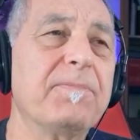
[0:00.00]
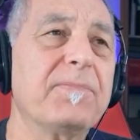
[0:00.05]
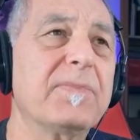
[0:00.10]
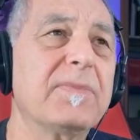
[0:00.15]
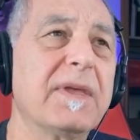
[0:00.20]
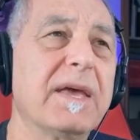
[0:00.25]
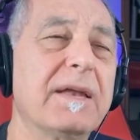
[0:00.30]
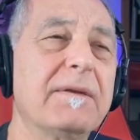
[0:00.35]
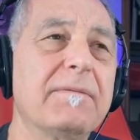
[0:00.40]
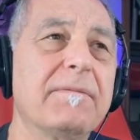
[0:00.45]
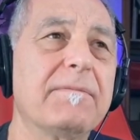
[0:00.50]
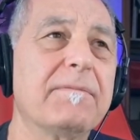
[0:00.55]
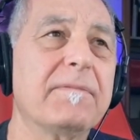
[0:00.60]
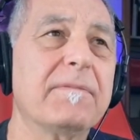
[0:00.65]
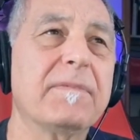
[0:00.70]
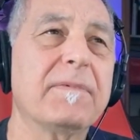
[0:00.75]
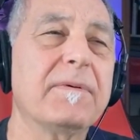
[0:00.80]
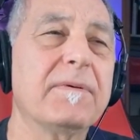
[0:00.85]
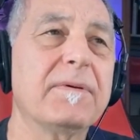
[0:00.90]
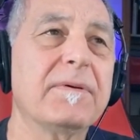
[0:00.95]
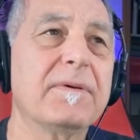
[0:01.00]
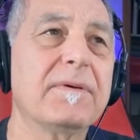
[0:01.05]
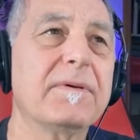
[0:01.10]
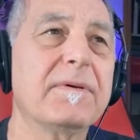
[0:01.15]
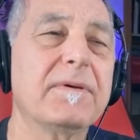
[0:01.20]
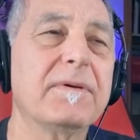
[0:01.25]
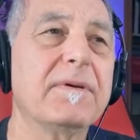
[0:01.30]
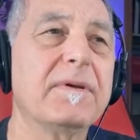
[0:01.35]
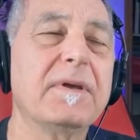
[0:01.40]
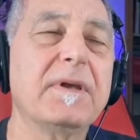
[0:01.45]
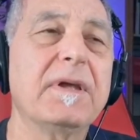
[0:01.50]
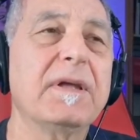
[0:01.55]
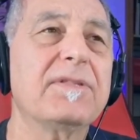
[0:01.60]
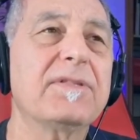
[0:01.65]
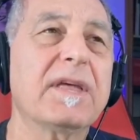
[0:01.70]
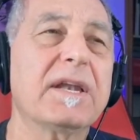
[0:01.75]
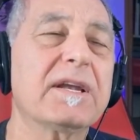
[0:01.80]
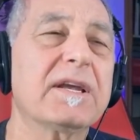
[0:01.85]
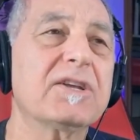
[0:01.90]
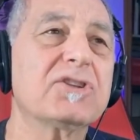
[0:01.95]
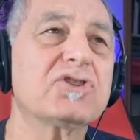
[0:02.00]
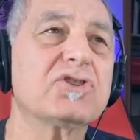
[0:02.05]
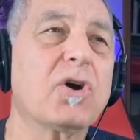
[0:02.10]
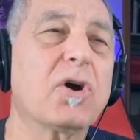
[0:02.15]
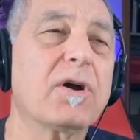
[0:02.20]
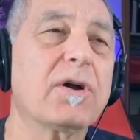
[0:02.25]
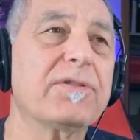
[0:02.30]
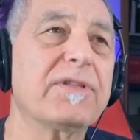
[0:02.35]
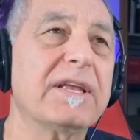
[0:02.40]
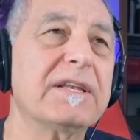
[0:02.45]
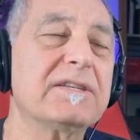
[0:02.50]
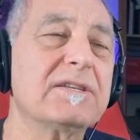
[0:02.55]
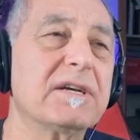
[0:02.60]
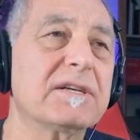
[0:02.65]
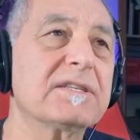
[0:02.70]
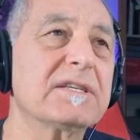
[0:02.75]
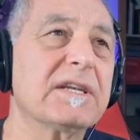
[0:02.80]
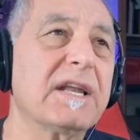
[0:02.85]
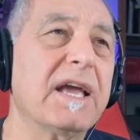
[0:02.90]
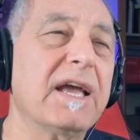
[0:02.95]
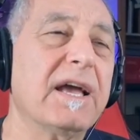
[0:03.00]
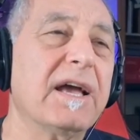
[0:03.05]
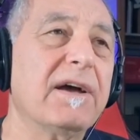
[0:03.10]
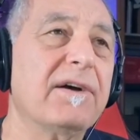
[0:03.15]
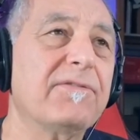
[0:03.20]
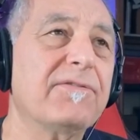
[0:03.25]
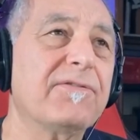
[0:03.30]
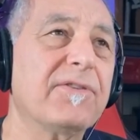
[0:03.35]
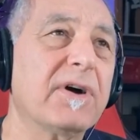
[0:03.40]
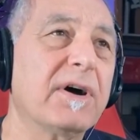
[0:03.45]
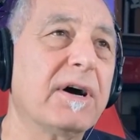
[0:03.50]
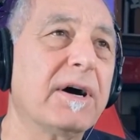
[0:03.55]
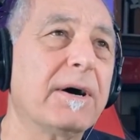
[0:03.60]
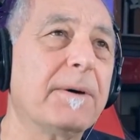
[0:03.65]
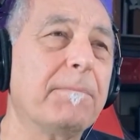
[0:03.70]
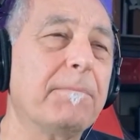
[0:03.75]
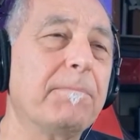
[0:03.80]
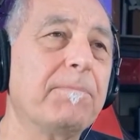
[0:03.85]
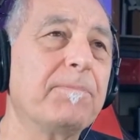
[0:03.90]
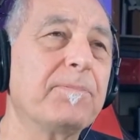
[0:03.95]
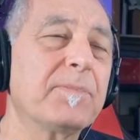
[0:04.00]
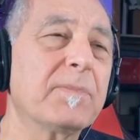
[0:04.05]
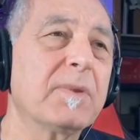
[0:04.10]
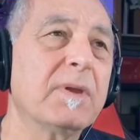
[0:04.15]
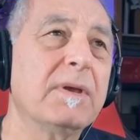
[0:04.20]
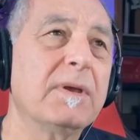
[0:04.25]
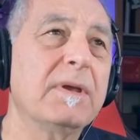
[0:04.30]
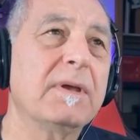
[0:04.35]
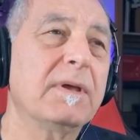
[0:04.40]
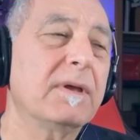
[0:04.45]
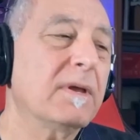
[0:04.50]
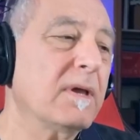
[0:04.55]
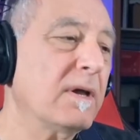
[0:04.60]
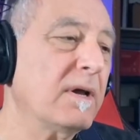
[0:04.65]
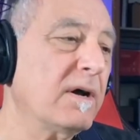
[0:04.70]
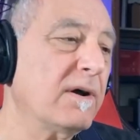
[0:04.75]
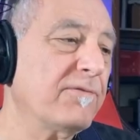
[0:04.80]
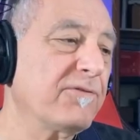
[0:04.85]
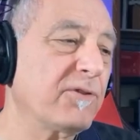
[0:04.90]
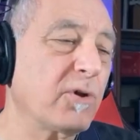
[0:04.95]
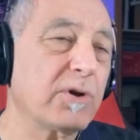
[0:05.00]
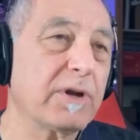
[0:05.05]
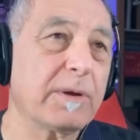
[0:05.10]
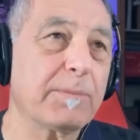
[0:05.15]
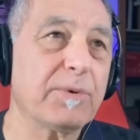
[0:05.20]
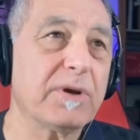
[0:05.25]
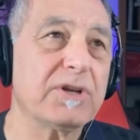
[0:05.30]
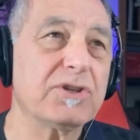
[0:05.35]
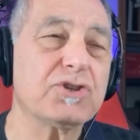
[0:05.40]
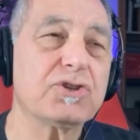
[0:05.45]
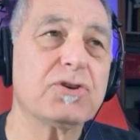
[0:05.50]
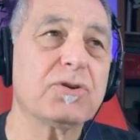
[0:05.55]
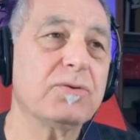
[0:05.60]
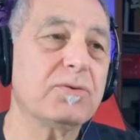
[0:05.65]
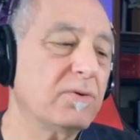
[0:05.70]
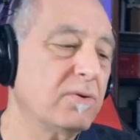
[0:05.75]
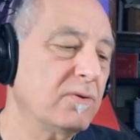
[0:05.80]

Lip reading: than a guitar that doesn't have a floating bridge.